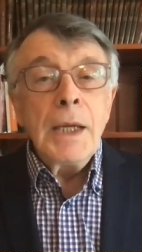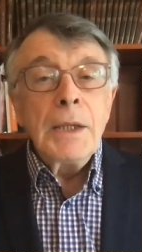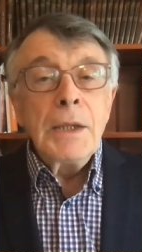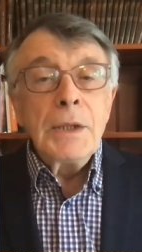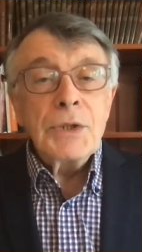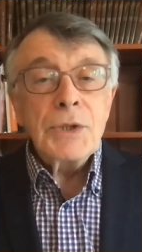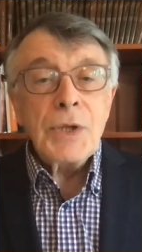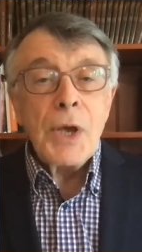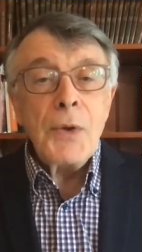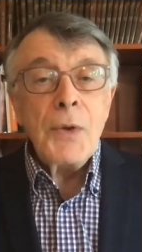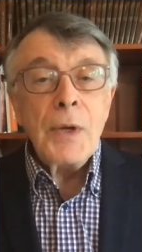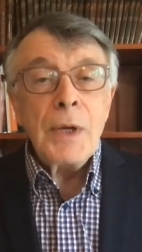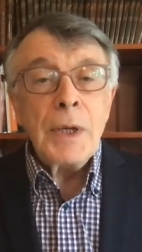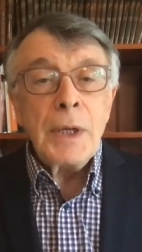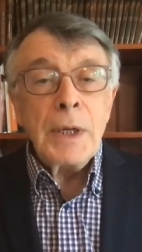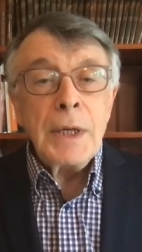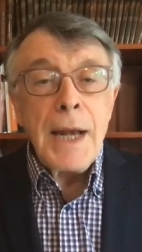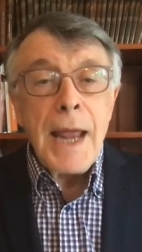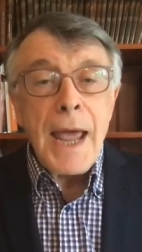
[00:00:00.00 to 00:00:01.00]
So
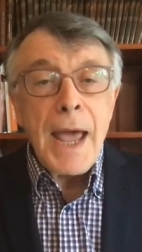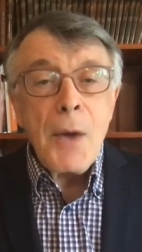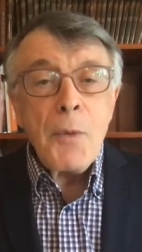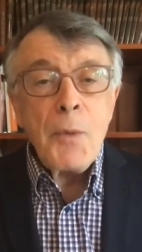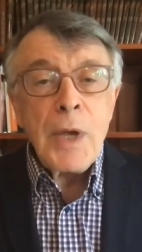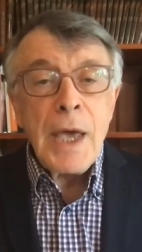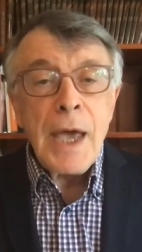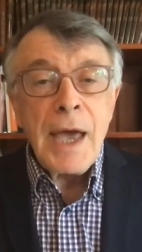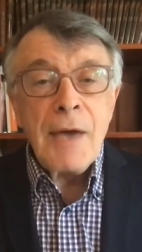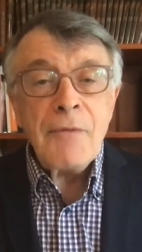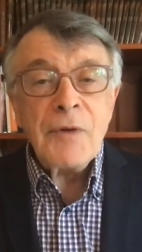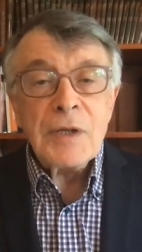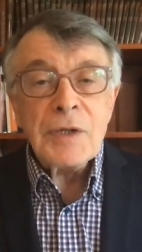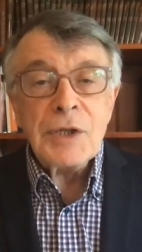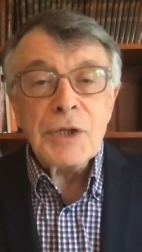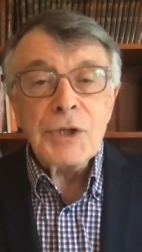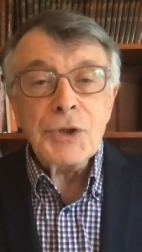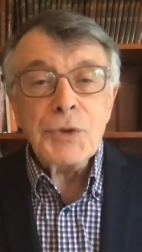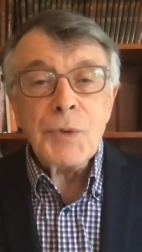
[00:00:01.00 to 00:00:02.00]
now we have a
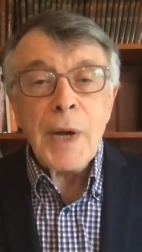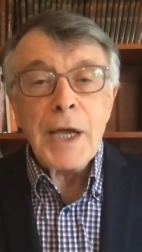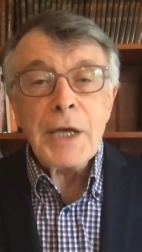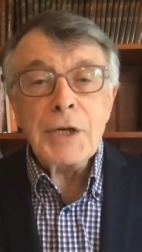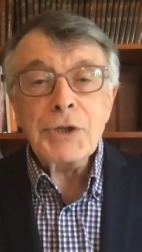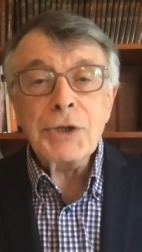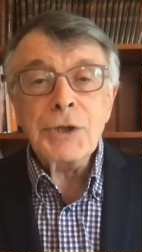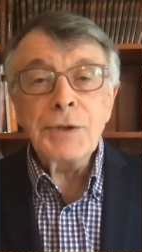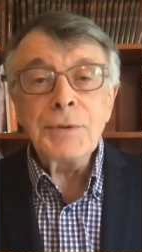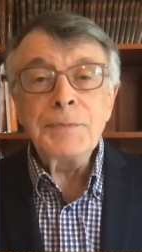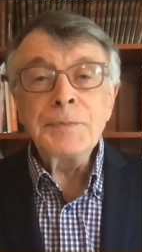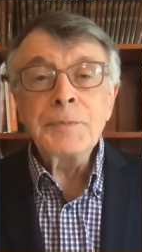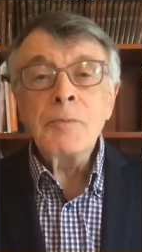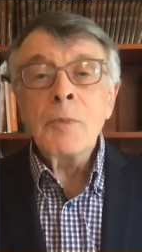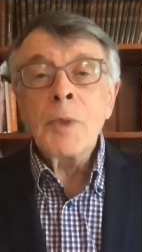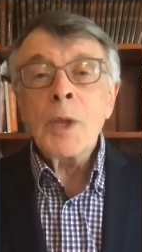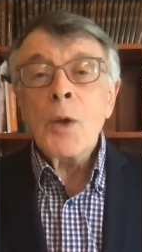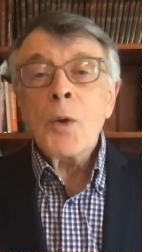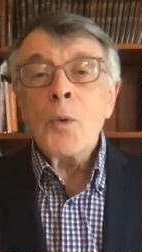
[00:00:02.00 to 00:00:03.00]
situation
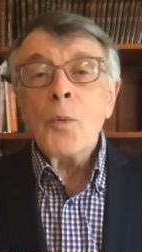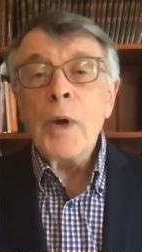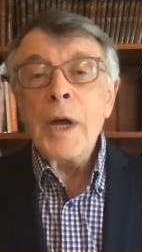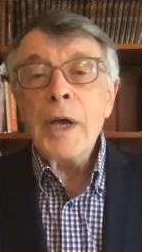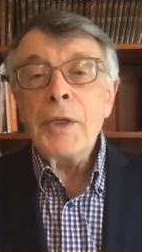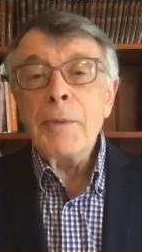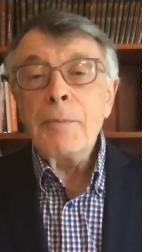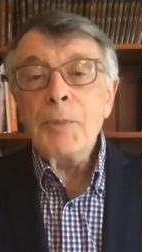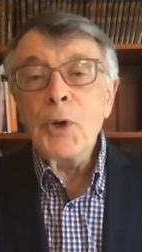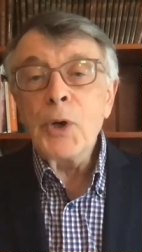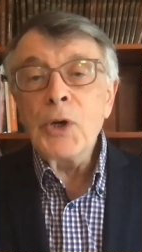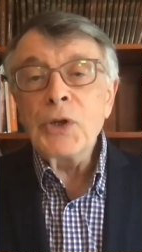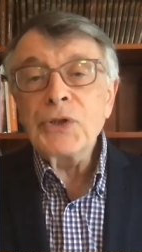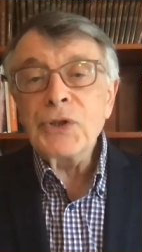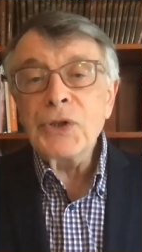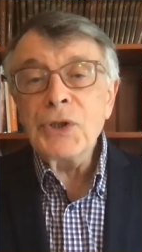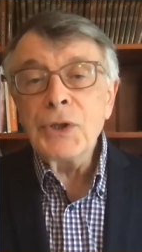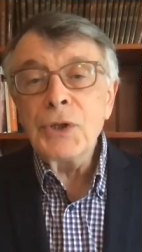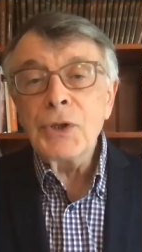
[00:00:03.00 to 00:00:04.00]
where the
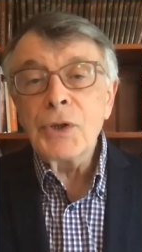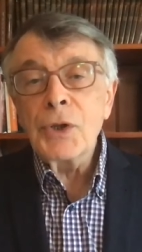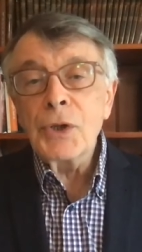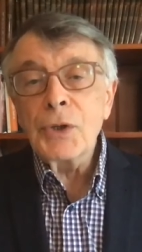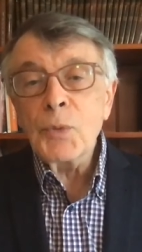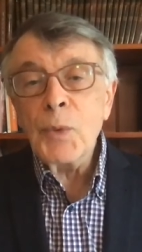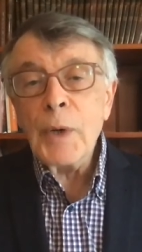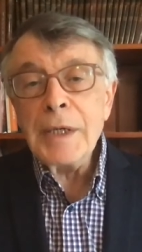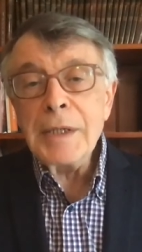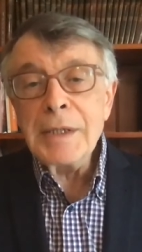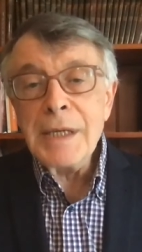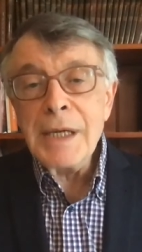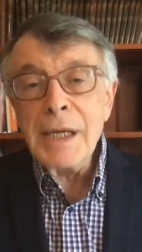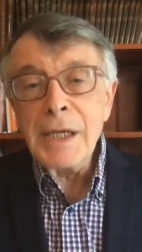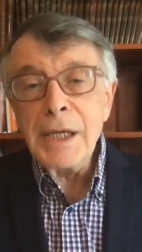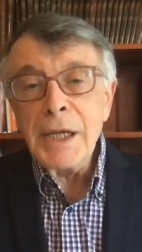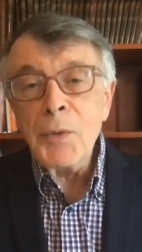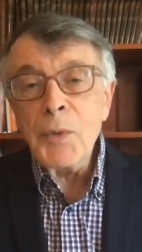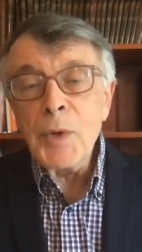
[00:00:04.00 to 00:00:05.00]
person that we're
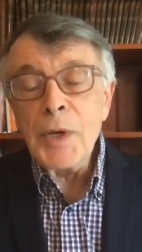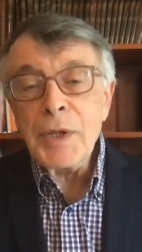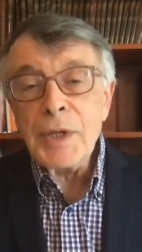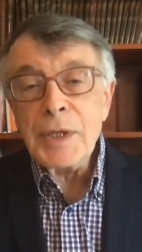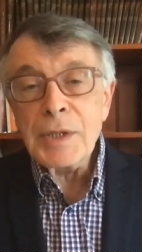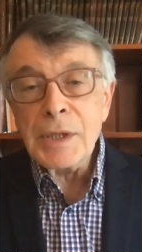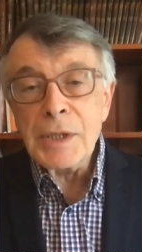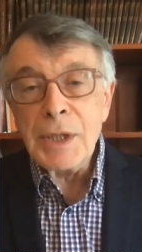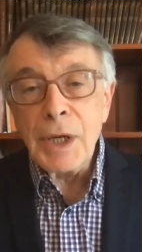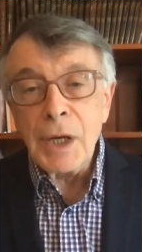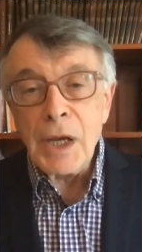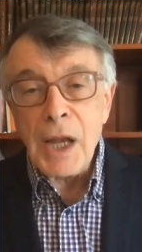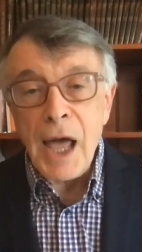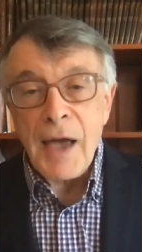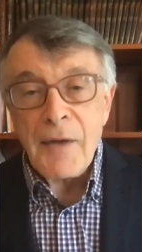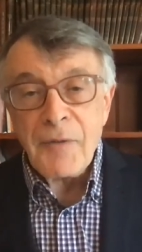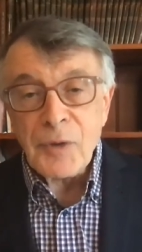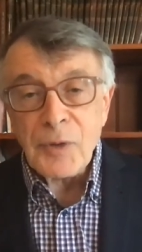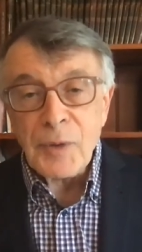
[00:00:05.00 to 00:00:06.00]
dealing with is in a
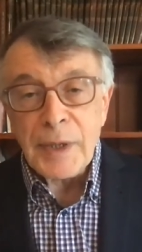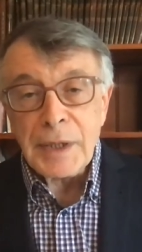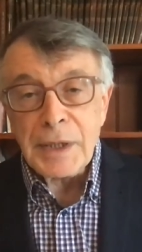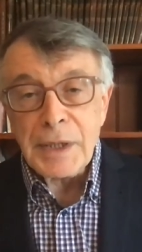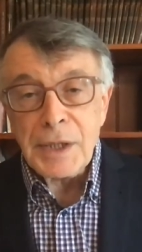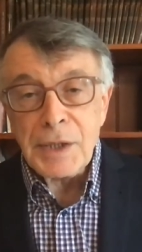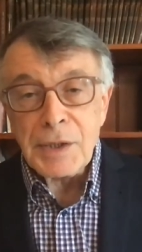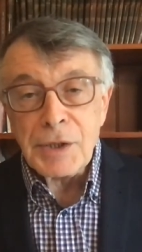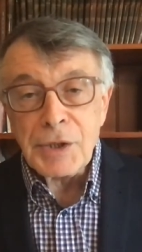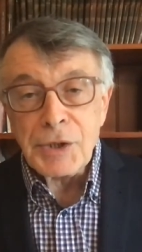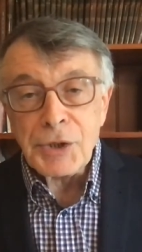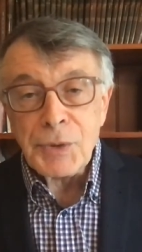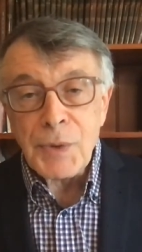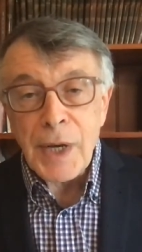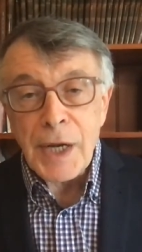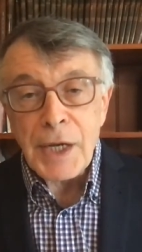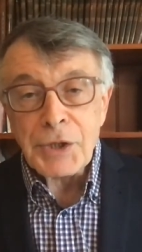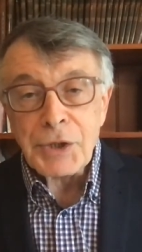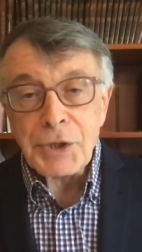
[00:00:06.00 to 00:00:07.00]
life-threatening
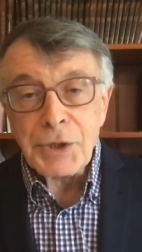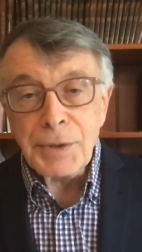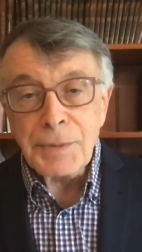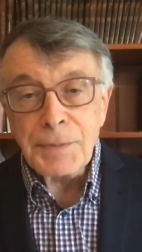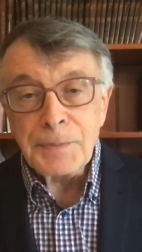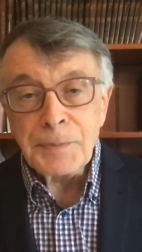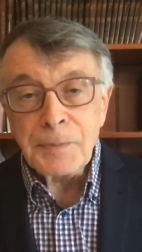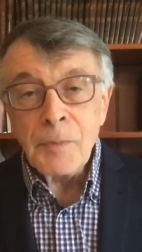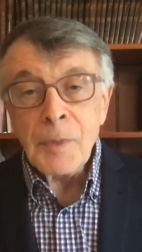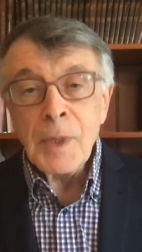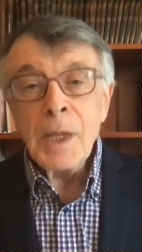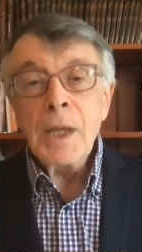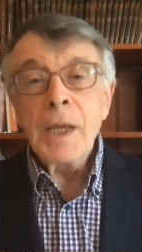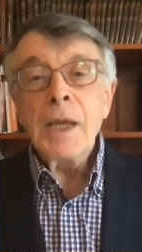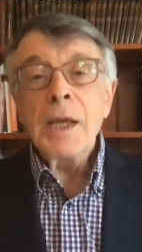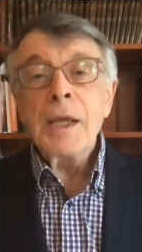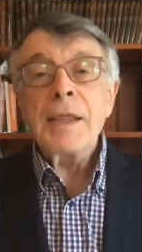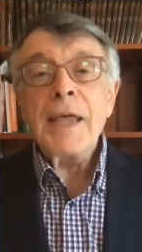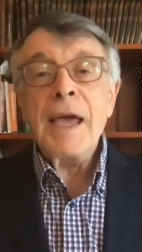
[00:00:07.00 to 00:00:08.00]
situation.
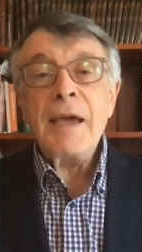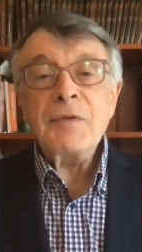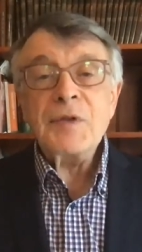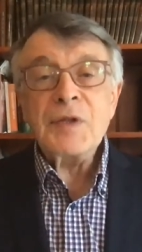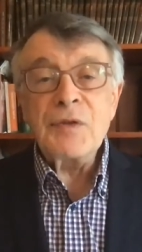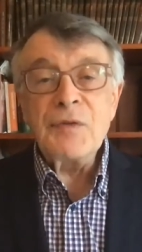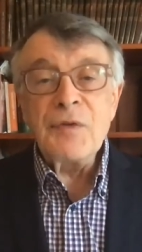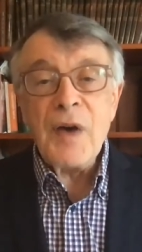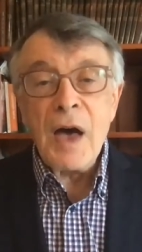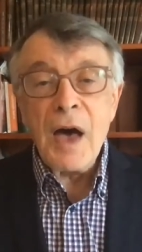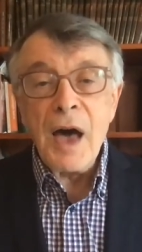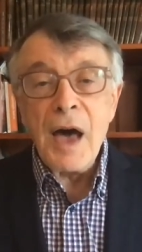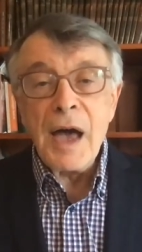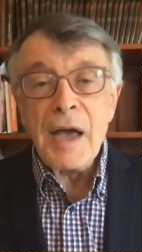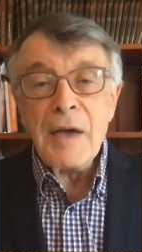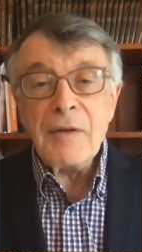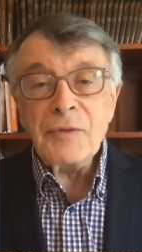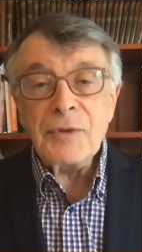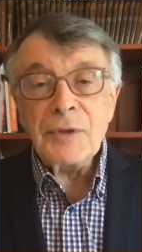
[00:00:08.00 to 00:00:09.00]
They've
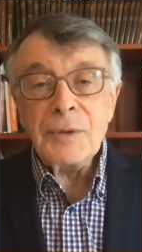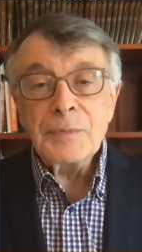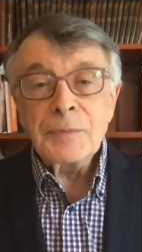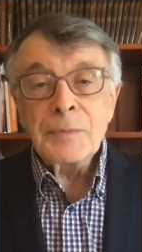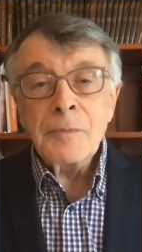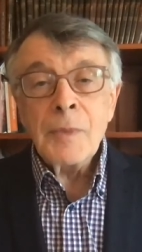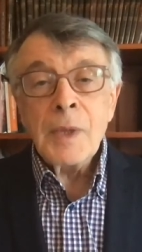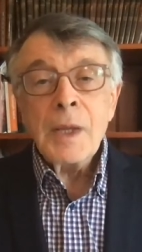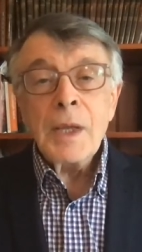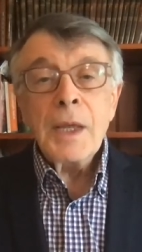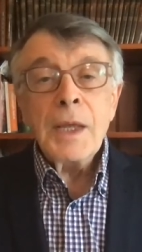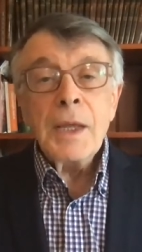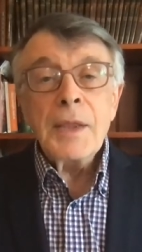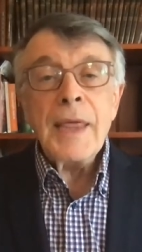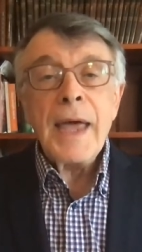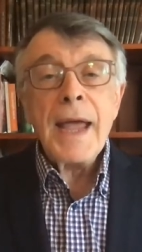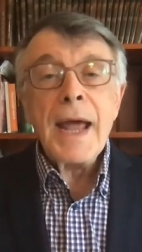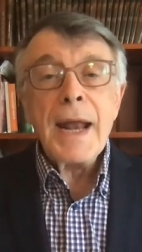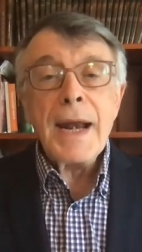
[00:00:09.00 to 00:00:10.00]
survived.
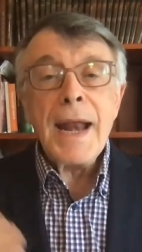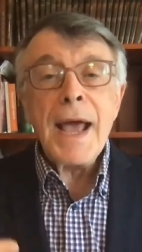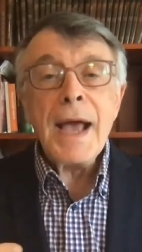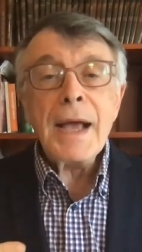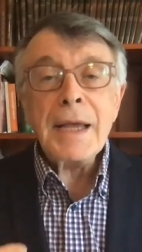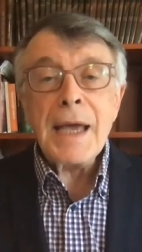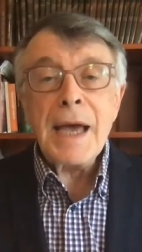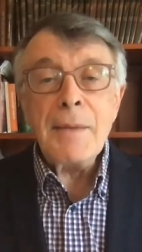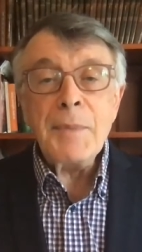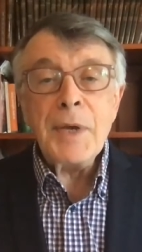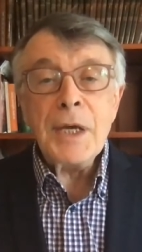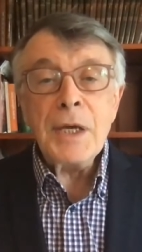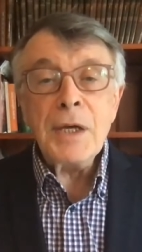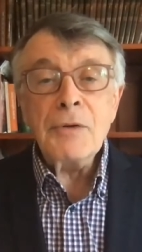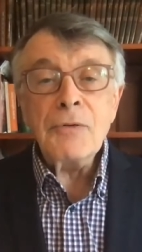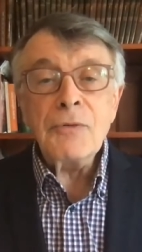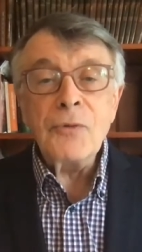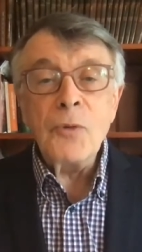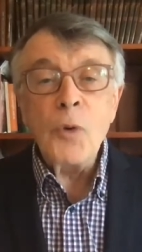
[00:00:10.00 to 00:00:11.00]
They are now
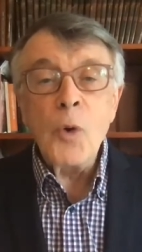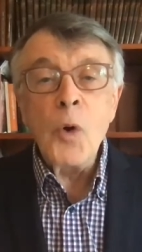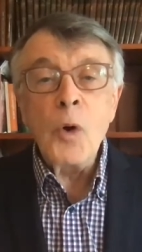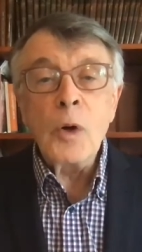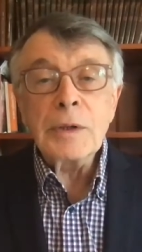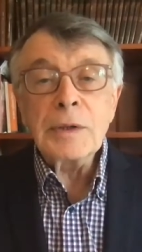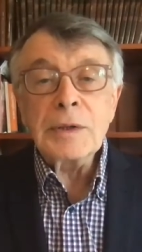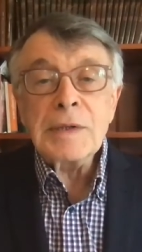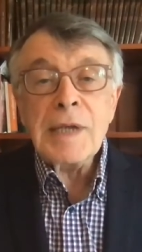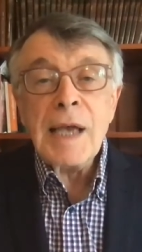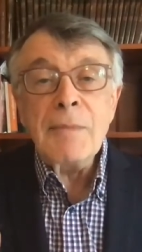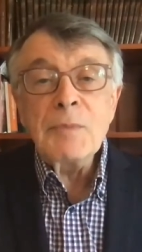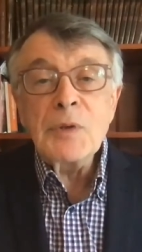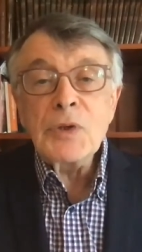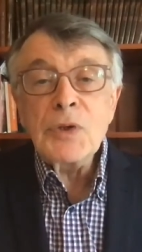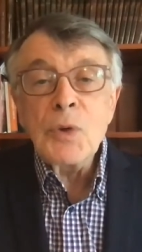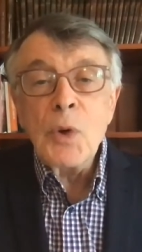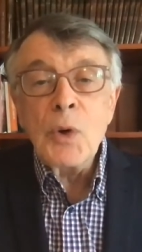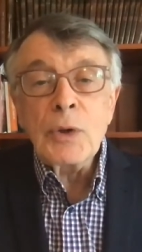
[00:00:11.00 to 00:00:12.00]
coming for some
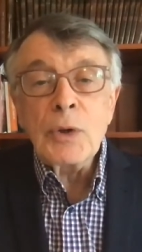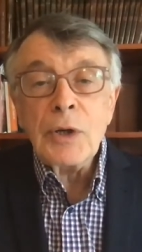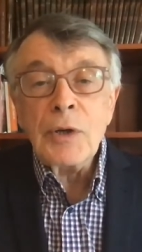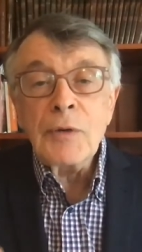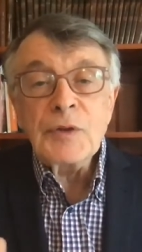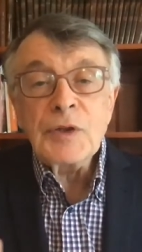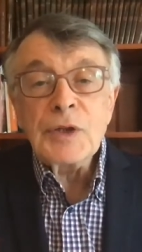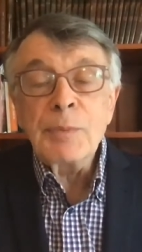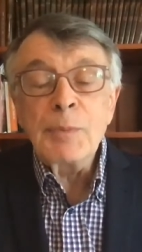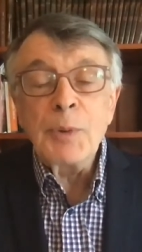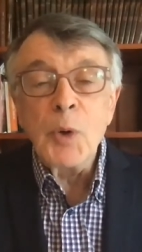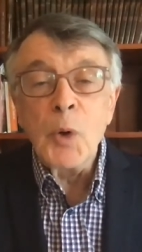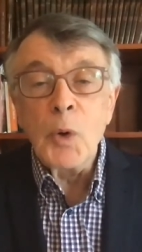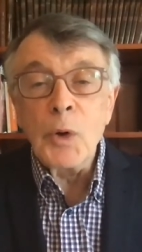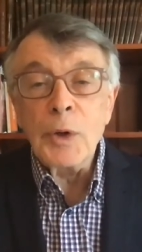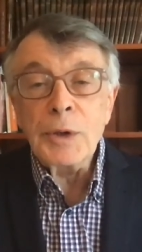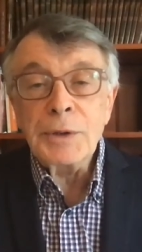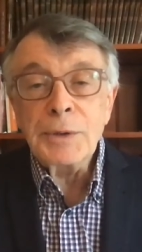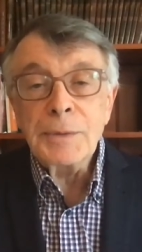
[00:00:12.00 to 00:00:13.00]
sort of
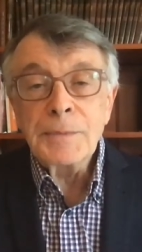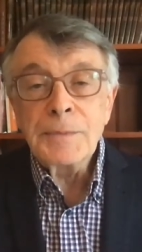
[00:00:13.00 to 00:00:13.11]
support.